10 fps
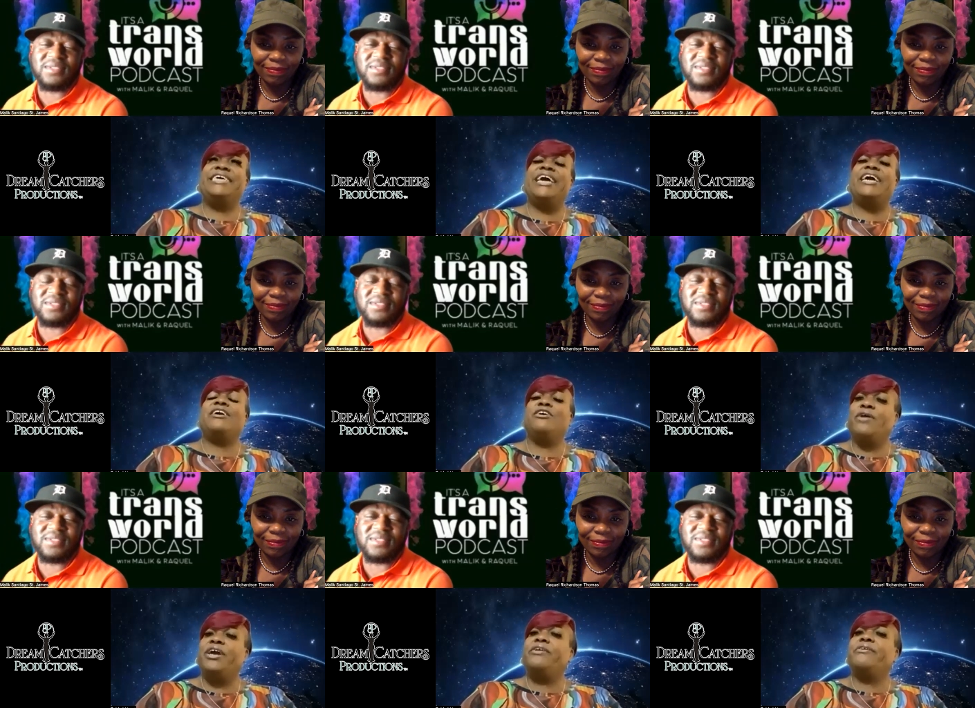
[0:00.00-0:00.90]
Speaker 1: get
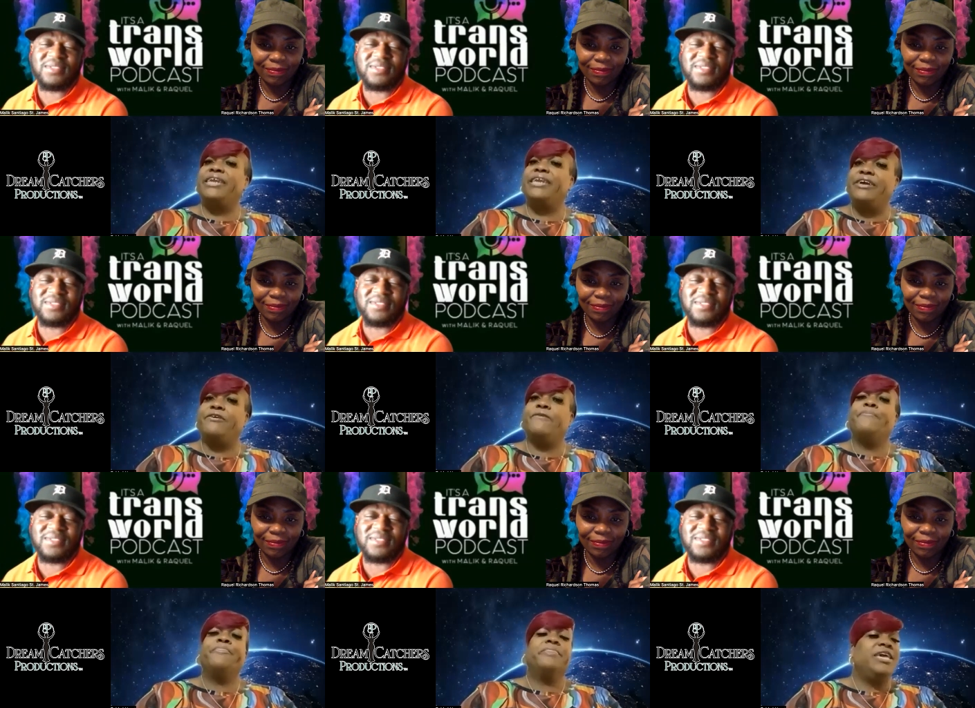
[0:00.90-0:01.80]
greater later
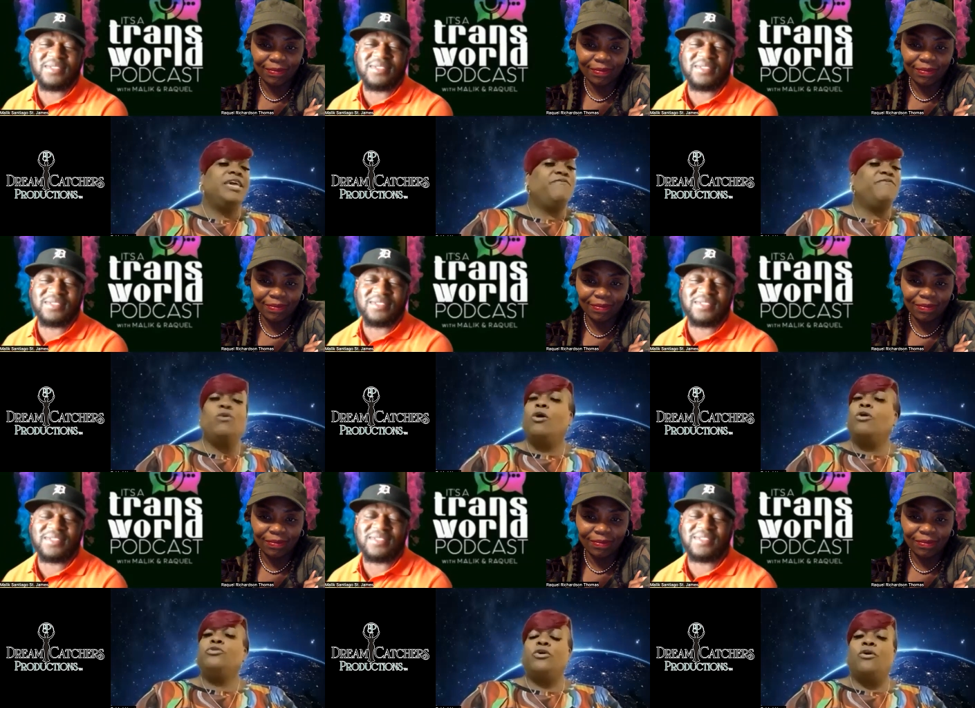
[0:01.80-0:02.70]
if you
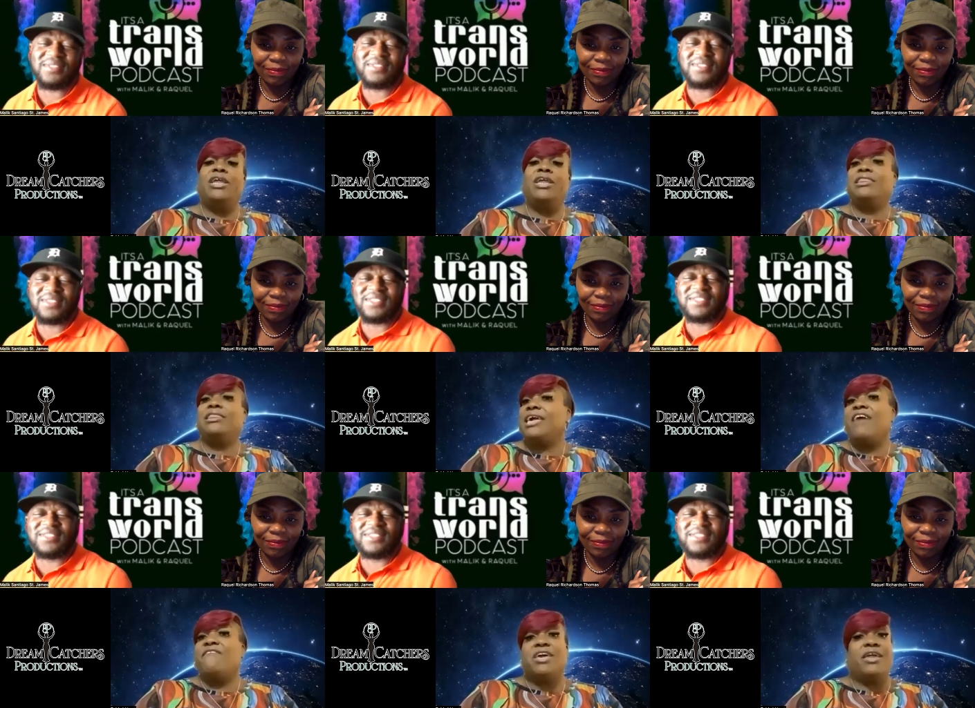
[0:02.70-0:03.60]
hold on. And the
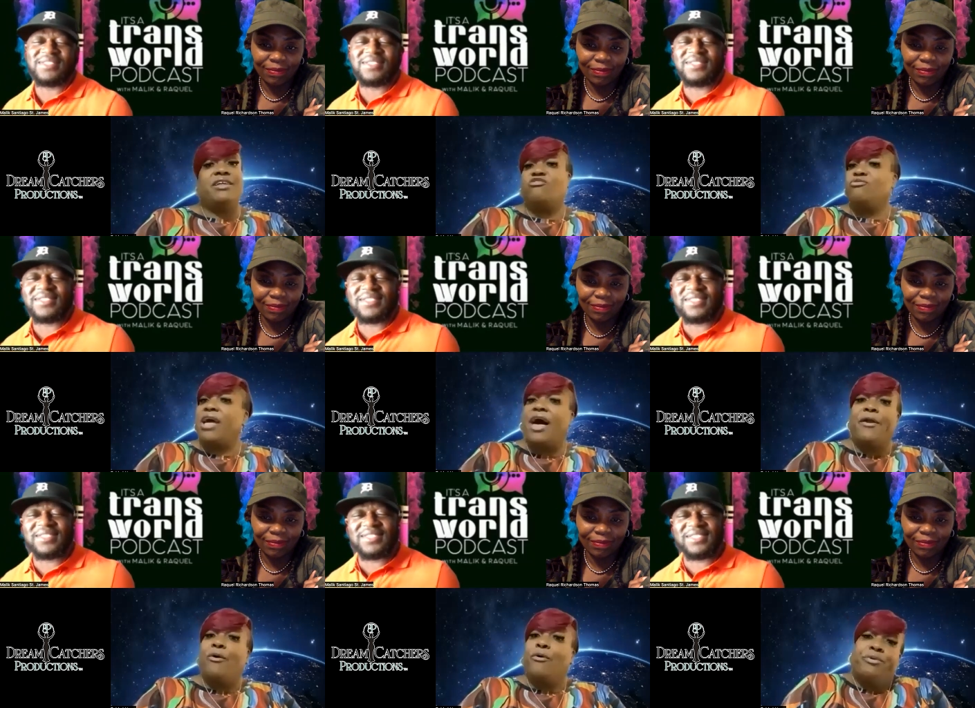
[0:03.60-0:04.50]
caveat is you gotta
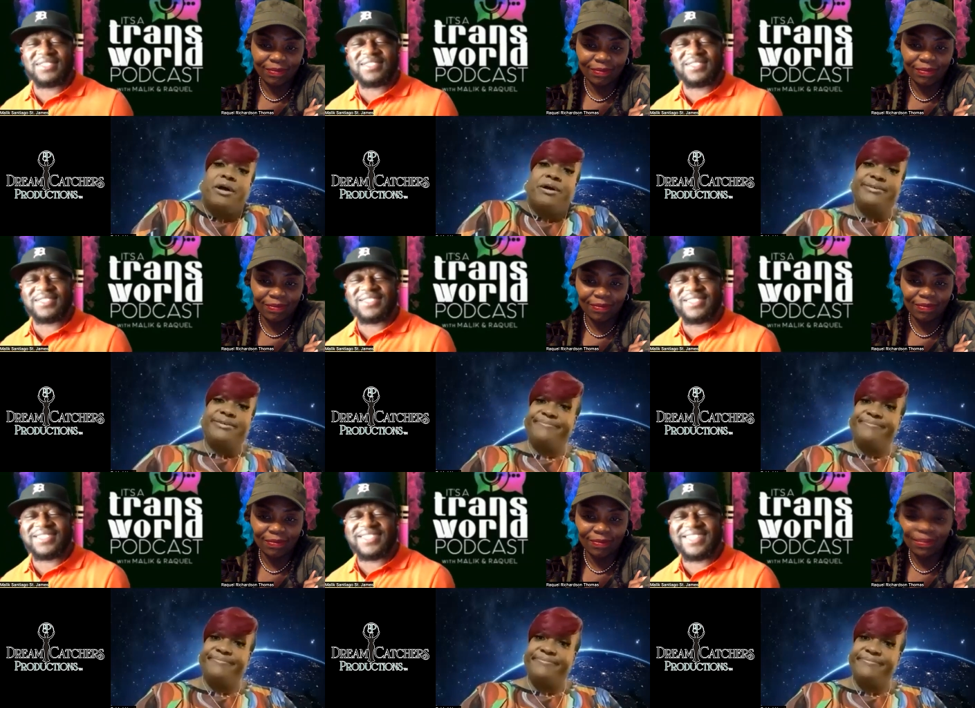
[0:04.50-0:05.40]
hold on.
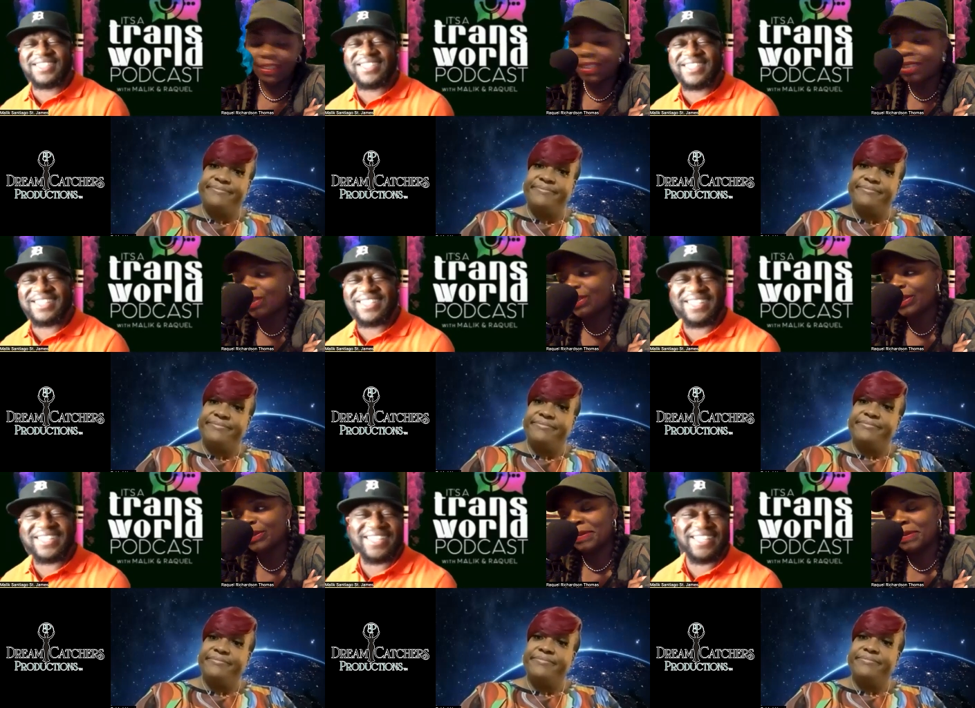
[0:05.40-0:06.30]
Speaker 2: That's
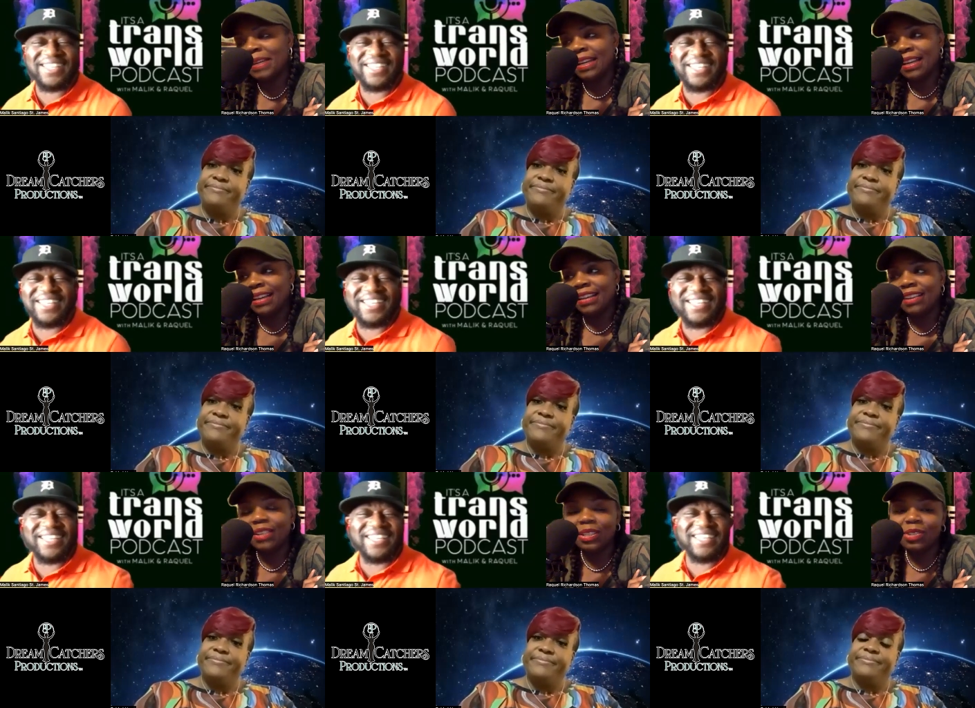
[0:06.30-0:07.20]
awesome.
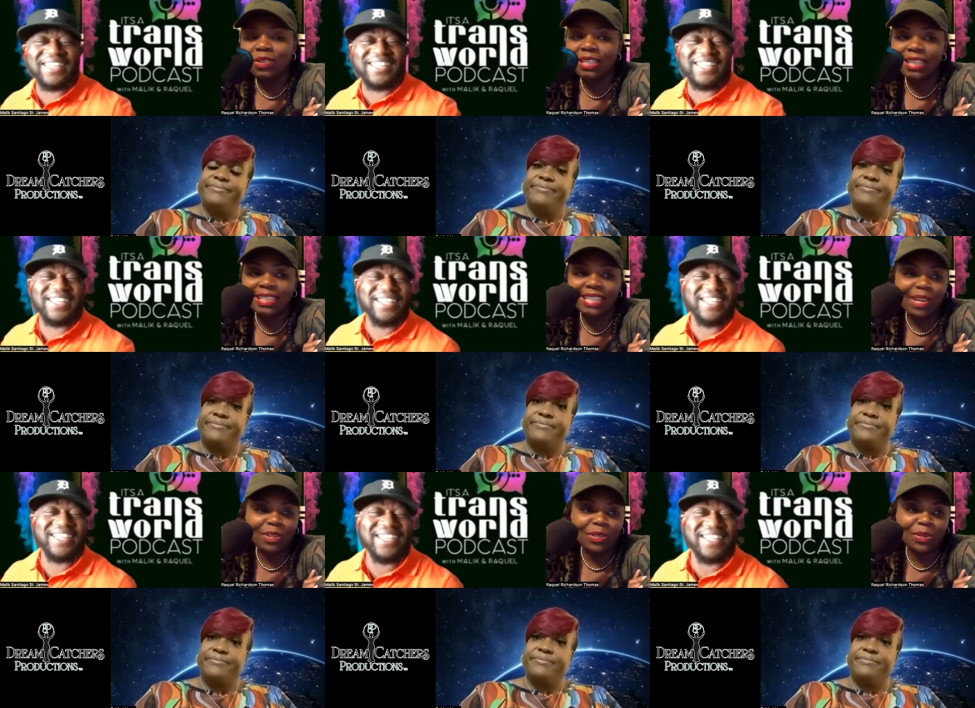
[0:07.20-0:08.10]
Y'all need to write that
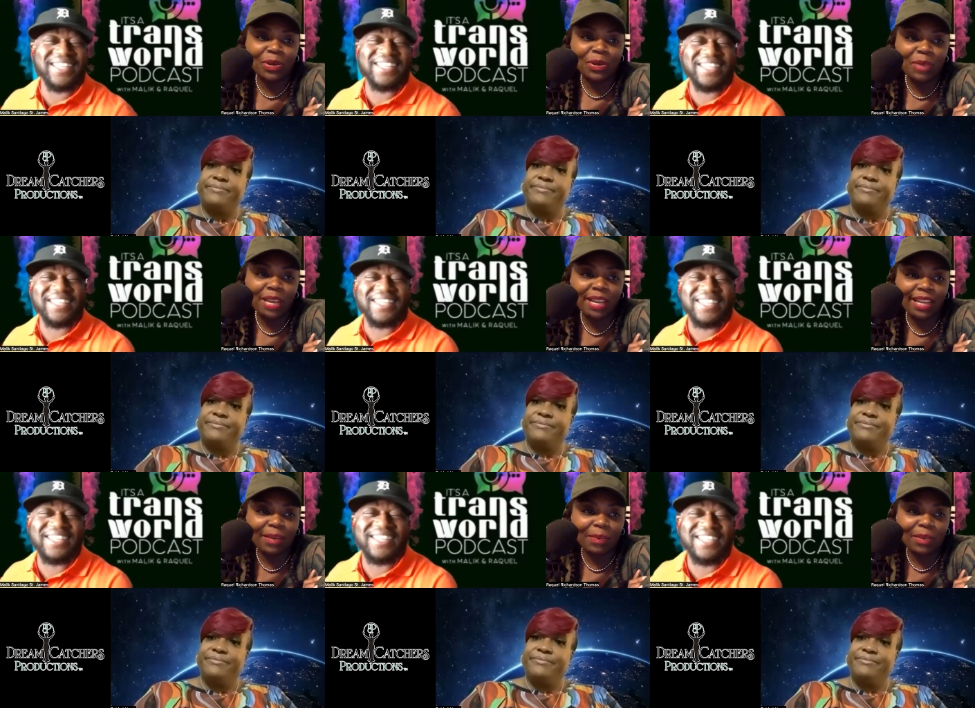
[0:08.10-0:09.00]
down. So go
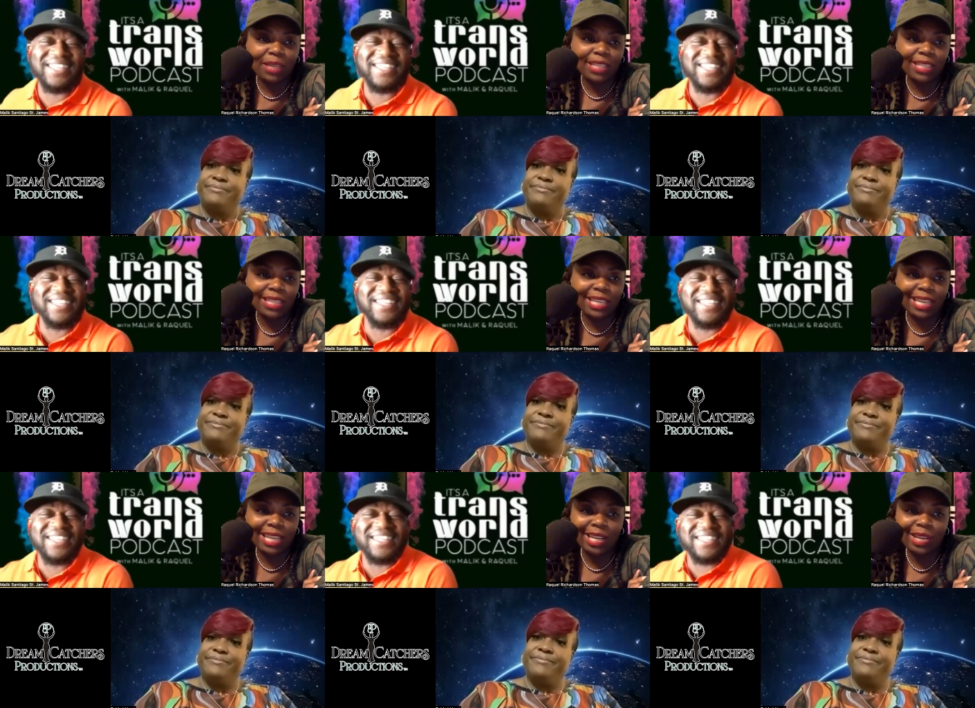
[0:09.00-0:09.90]
back and play this
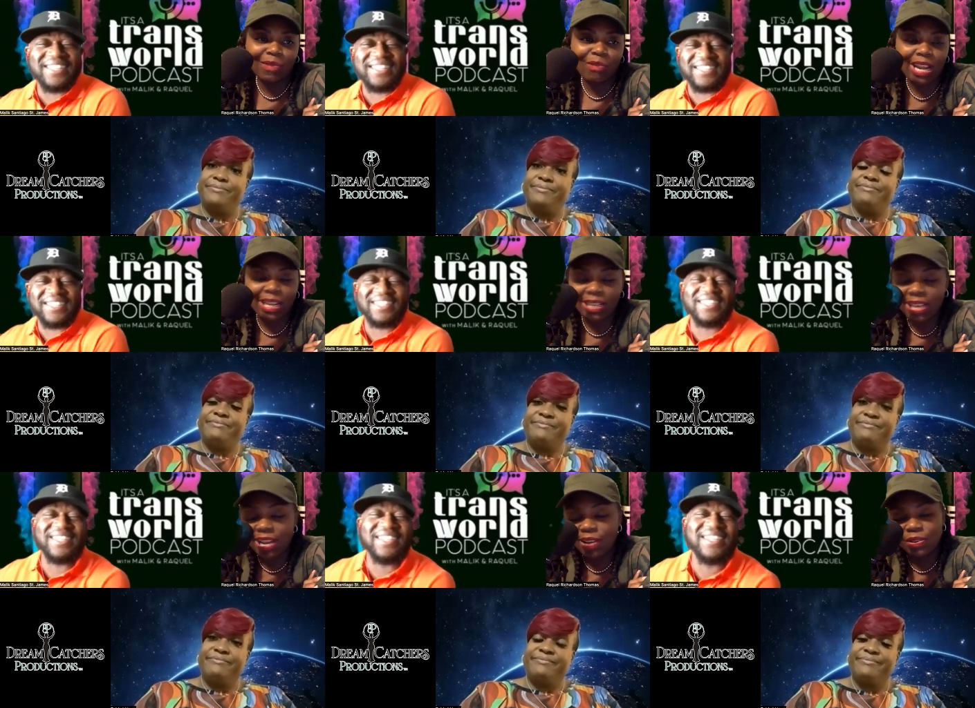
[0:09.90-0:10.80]
again and write it
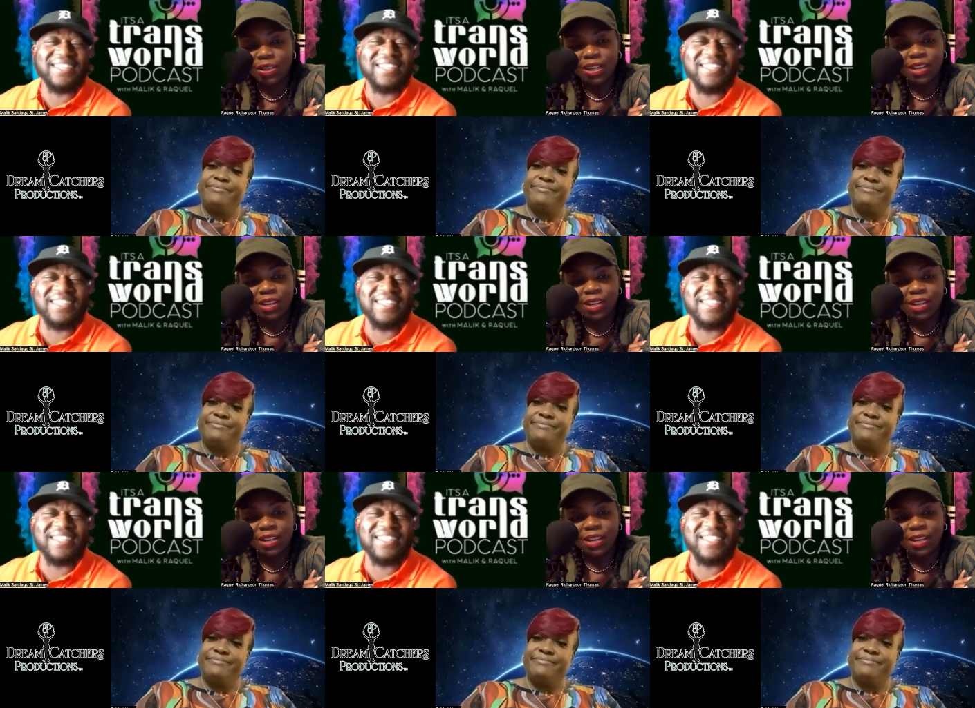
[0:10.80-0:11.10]
down.